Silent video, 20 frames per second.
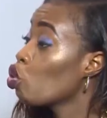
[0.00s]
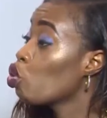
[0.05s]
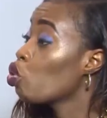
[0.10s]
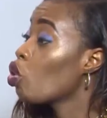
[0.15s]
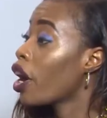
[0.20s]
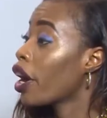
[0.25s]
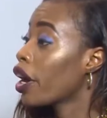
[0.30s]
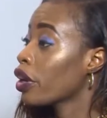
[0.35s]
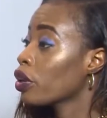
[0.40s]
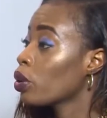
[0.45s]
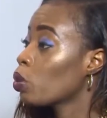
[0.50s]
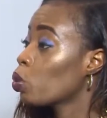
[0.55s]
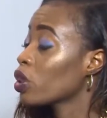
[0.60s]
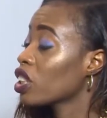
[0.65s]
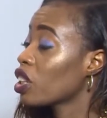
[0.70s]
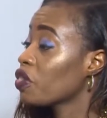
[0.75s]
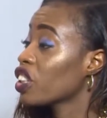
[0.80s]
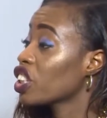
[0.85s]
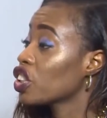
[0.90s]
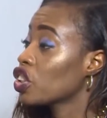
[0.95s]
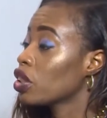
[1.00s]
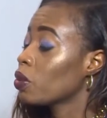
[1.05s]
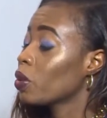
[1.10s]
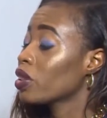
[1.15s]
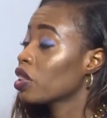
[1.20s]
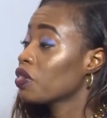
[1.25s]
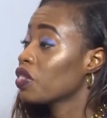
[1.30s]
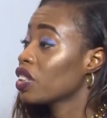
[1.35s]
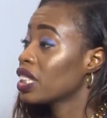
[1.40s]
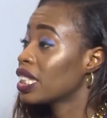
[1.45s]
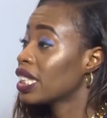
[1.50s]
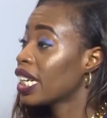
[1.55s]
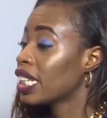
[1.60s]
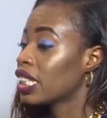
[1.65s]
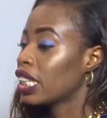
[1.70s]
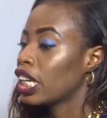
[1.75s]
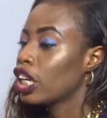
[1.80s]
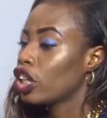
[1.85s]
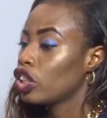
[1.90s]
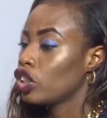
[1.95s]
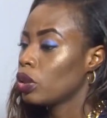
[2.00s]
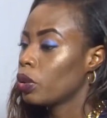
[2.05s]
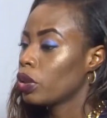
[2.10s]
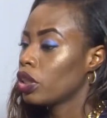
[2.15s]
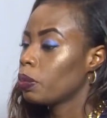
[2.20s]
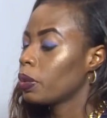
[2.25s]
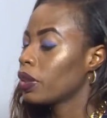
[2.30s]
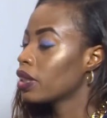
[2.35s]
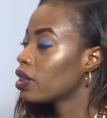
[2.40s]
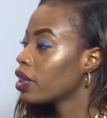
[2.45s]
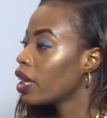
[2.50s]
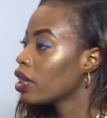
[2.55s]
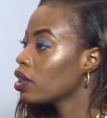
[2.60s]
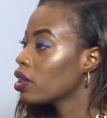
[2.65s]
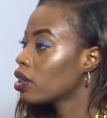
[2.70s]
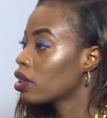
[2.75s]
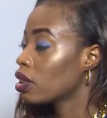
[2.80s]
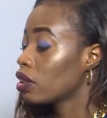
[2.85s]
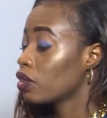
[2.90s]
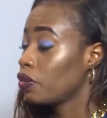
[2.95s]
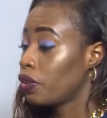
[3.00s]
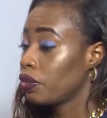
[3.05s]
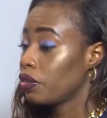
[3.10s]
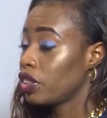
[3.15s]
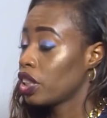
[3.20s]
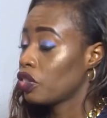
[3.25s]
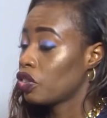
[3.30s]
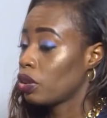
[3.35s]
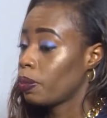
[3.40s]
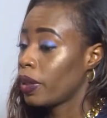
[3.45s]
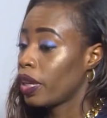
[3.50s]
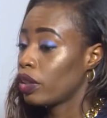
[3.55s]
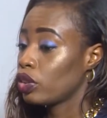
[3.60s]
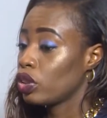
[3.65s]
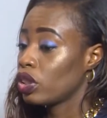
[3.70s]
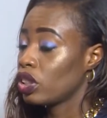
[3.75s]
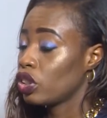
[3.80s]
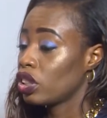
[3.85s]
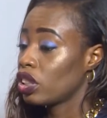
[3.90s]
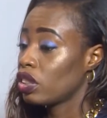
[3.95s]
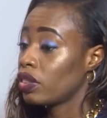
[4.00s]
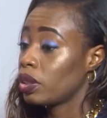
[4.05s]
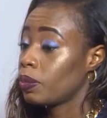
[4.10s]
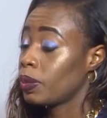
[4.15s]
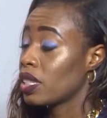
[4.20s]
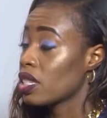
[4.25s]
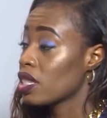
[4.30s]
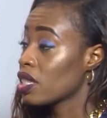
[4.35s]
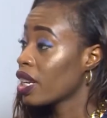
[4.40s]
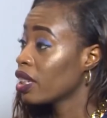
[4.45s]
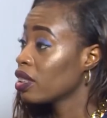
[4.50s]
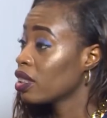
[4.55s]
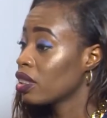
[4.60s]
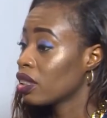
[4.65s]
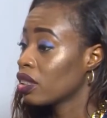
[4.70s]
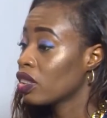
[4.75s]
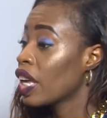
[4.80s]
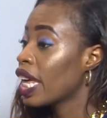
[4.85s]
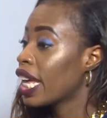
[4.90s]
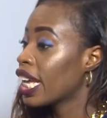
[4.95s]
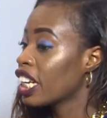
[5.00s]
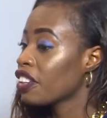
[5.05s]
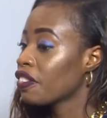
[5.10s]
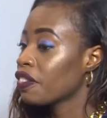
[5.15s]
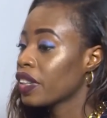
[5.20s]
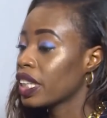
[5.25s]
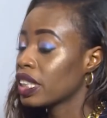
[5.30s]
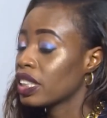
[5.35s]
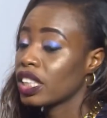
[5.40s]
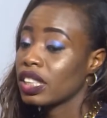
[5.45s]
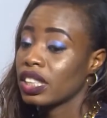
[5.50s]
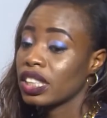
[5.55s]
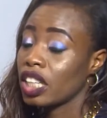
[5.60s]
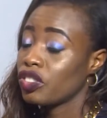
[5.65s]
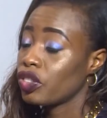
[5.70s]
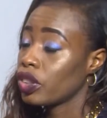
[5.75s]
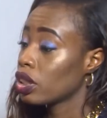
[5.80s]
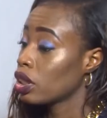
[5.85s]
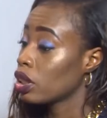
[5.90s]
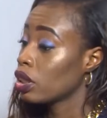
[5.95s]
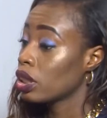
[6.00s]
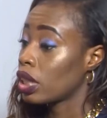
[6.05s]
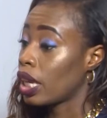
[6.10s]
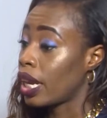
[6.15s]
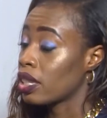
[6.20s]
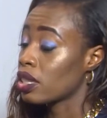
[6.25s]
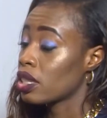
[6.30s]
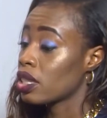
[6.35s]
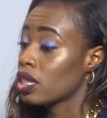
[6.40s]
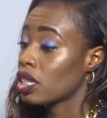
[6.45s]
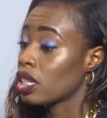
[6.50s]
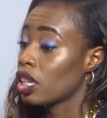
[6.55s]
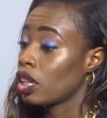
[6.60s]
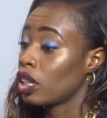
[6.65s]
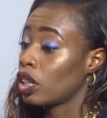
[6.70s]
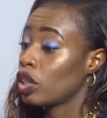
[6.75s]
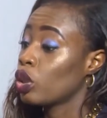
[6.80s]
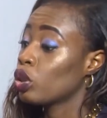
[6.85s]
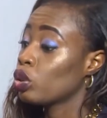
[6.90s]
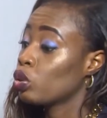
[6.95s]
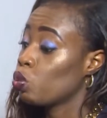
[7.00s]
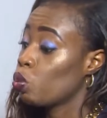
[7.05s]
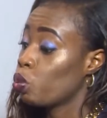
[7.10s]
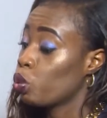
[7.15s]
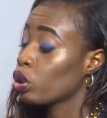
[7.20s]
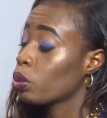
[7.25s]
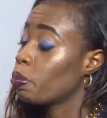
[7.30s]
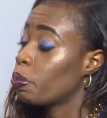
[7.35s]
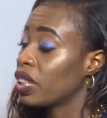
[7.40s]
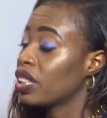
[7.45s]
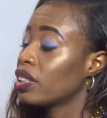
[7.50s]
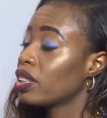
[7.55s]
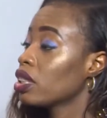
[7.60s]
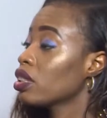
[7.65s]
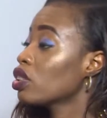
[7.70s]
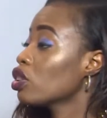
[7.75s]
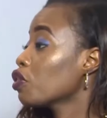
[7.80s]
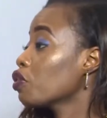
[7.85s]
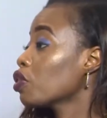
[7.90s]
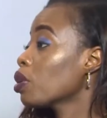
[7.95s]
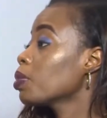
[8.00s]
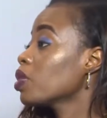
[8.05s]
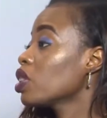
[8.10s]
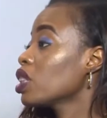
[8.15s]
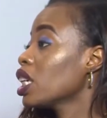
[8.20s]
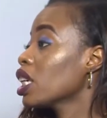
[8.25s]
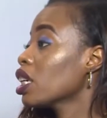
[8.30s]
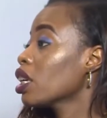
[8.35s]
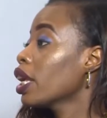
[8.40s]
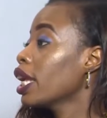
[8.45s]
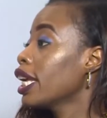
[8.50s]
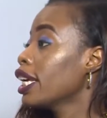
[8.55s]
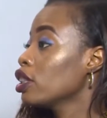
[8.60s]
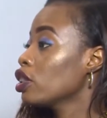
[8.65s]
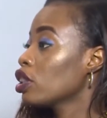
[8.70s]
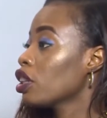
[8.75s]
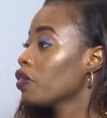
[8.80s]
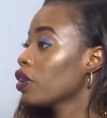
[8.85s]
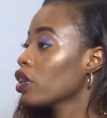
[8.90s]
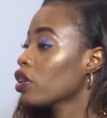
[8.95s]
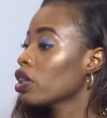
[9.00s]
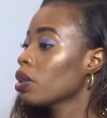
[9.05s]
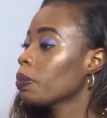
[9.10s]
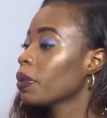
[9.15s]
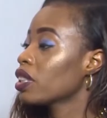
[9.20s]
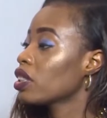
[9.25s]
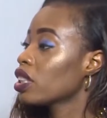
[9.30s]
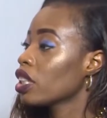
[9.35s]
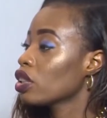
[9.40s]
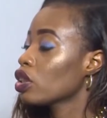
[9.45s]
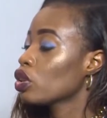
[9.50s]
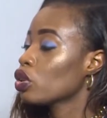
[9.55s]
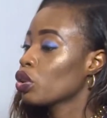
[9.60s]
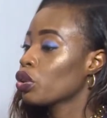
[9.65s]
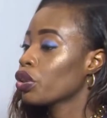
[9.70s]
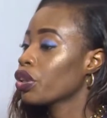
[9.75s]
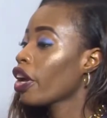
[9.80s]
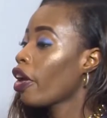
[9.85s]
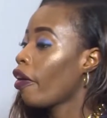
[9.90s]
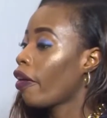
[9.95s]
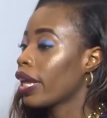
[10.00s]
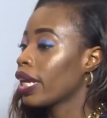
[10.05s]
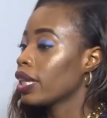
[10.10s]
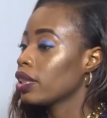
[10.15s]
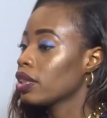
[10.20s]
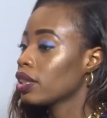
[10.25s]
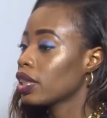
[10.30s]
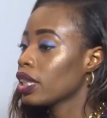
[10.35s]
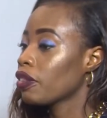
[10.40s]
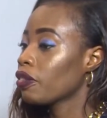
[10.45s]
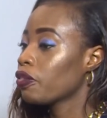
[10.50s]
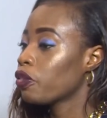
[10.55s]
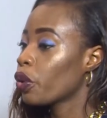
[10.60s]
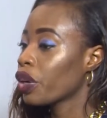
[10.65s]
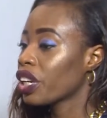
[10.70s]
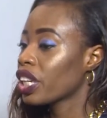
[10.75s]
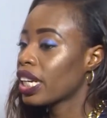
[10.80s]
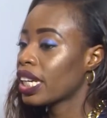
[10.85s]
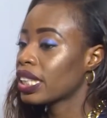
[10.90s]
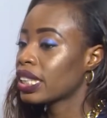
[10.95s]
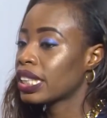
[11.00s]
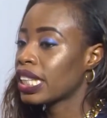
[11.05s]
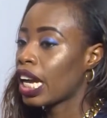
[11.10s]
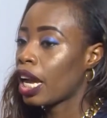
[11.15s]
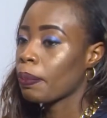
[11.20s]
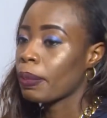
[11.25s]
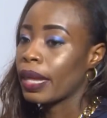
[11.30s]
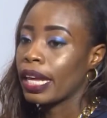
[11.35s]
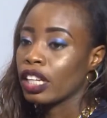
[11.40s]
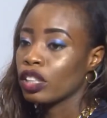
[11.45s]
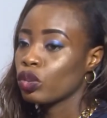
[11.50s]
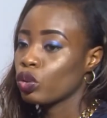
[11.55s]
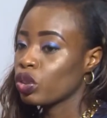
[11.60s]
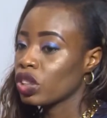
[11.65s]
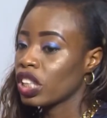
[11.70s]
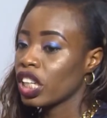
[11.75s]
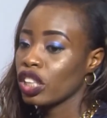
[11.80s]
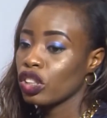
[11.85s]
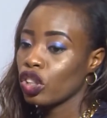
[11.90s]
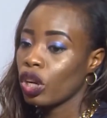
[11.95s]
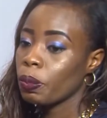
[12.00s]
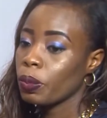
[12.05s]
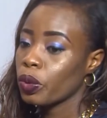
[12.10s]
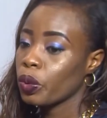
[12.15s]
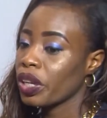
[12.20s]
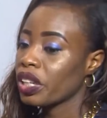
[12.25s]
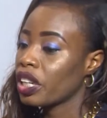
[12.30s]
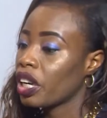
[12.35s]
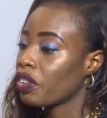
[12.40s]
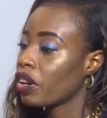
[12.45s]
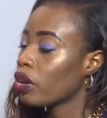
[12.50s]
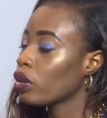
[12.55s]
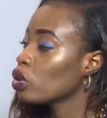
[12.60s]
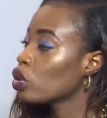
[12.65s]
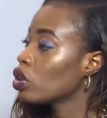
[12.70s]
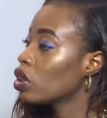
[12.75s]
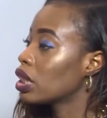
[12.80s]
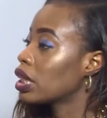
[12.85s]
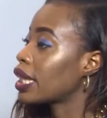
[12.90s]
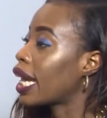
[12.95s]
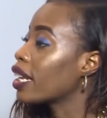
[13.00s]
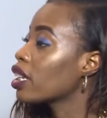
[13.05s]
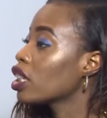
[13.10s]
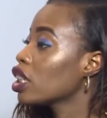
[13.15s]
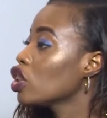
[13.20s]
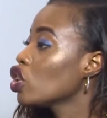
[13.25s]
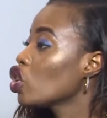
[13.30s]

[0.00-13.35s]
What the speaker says: Who are you? What have you achieved? What have you attained? Do you want to be a senator 50 years from now? Do you see yourself as being a senator? If yes, then start dressing as will be senator from today. So if you're going to be a senator in say 40 years time, today don't be going around sagging